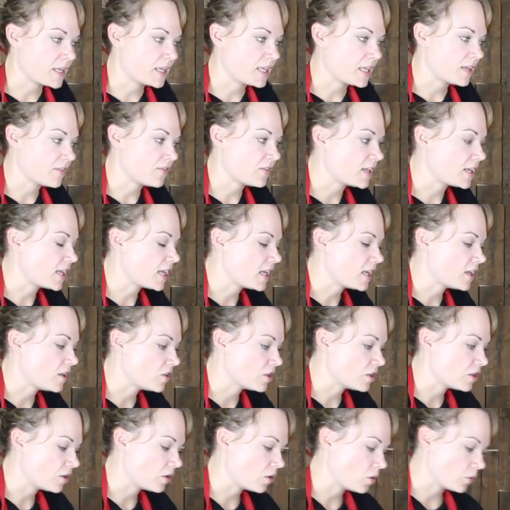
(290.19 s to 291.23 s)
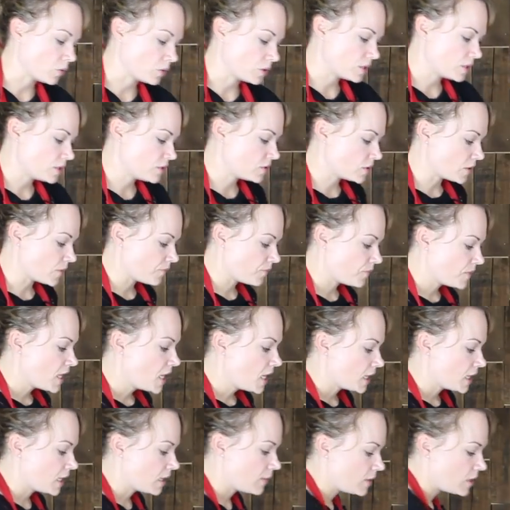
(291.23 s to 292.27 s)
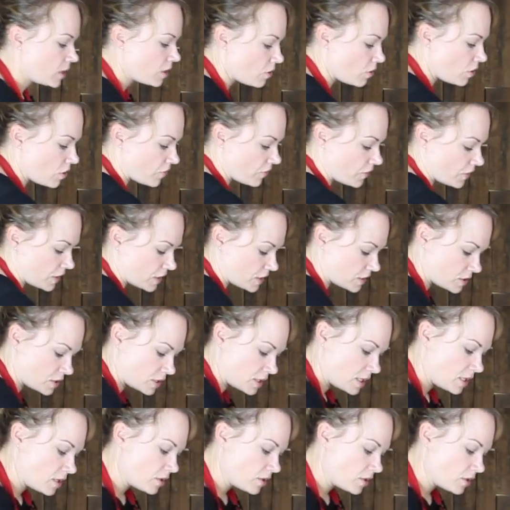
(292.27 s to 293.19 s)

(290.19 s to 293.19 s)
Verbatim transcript: and give it a good hold. So let me go over this.